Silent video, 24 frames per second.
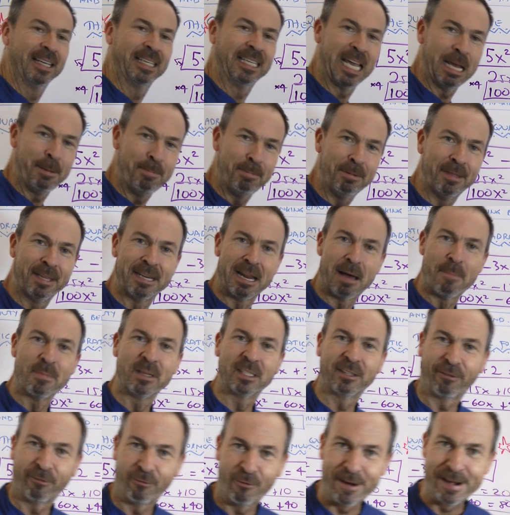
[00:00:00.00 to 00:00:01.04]
Keeping the
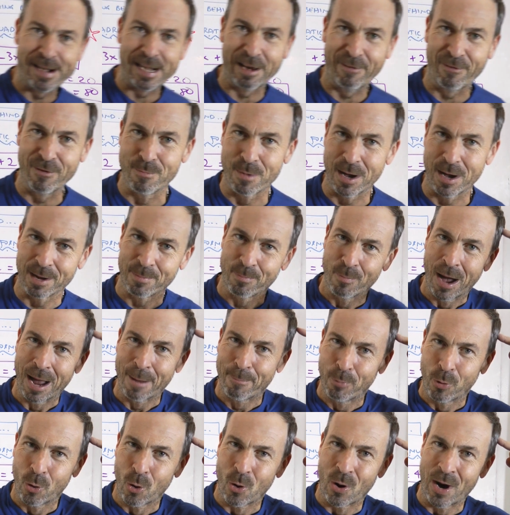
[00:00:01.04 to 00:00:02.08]
numbers friendly for my
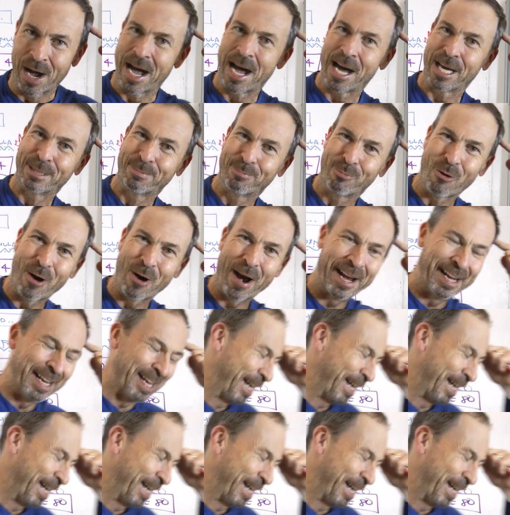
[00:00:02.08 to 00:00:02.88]
poor hard brain